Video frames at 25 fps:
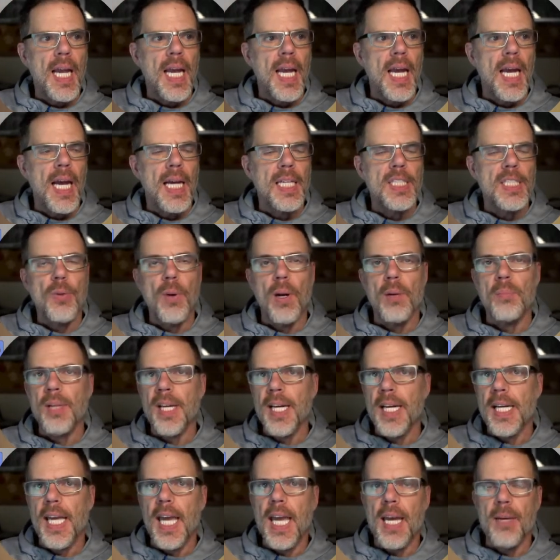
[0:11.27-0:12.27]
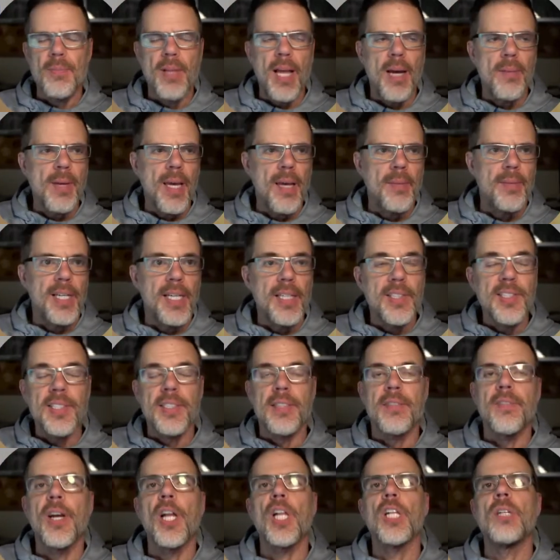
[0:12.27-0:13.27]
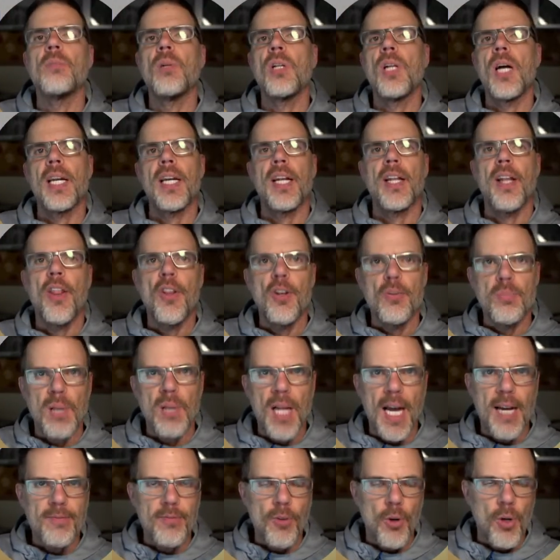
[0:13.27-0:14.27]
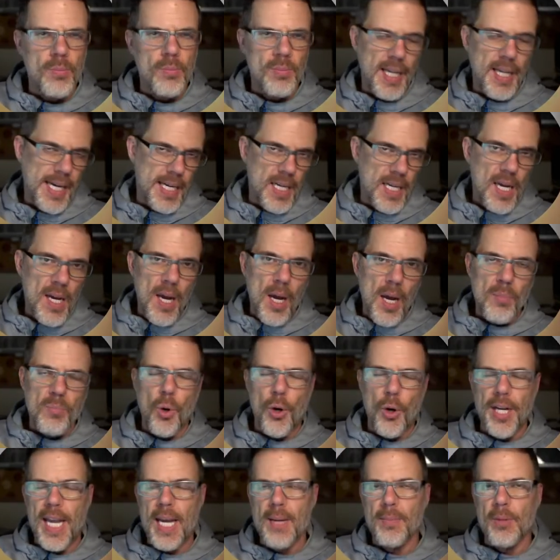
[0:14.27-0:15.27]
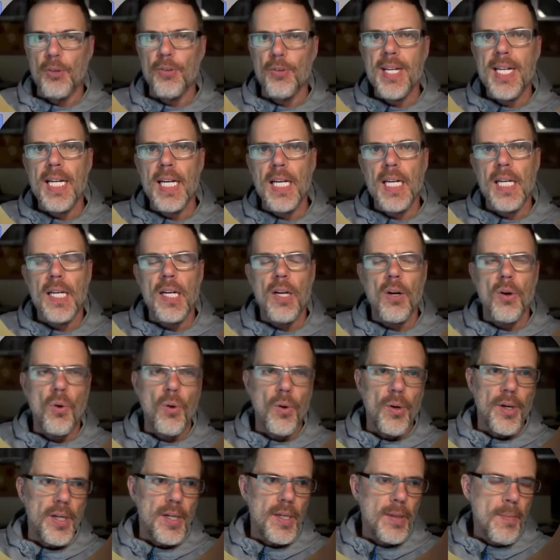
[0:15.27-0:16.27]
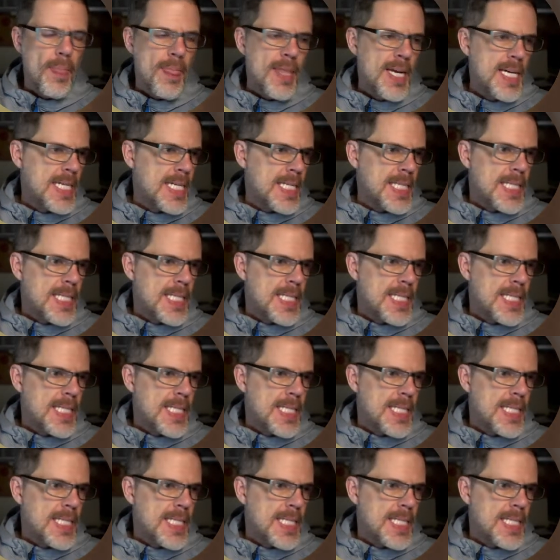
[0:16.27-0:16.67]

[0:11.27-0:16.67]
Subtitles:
and you want to play a game that maybe isn't available on another platform like Board Game Arena or